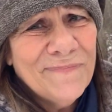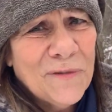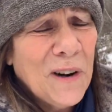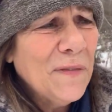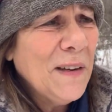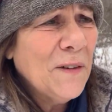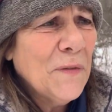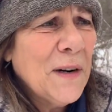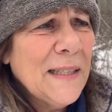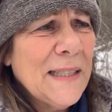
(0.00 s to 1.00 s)
rough year
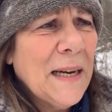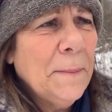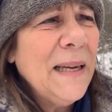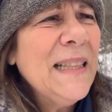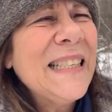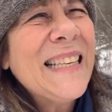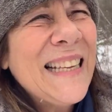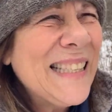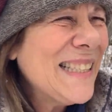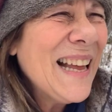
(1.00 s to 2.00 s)
for us um, in the
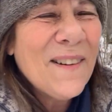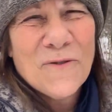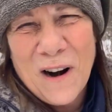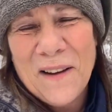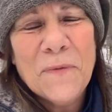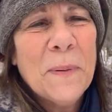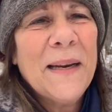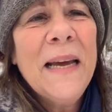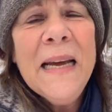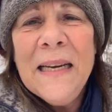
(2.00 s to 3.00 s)
sense, not rough, but